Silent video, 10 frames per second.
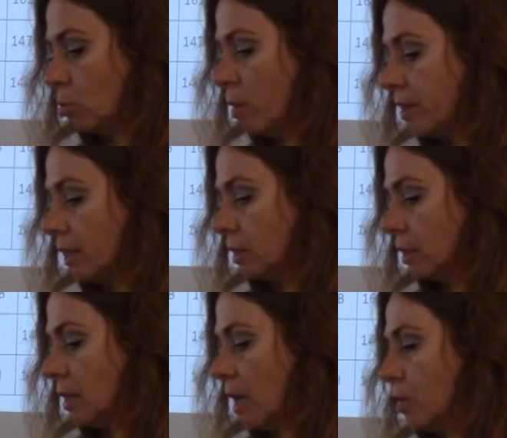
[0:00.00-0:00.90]
of weaving
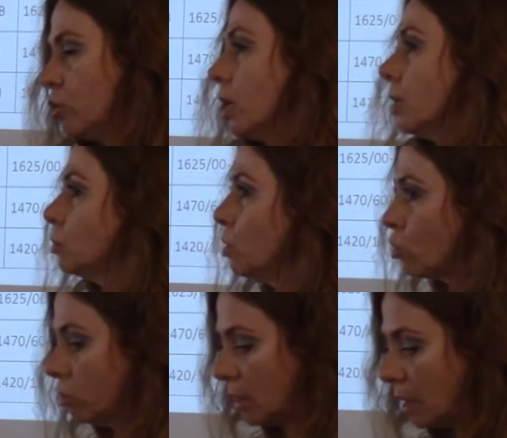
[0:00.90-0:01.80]
technology and
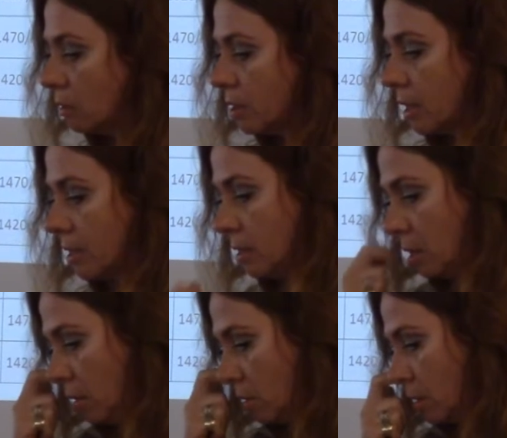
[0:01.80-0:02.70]
which are not
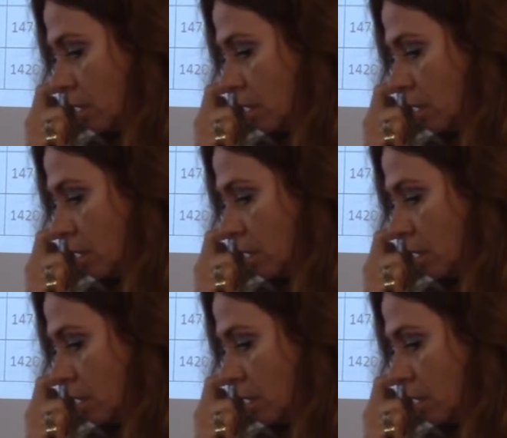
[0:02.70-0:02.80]
discussed here,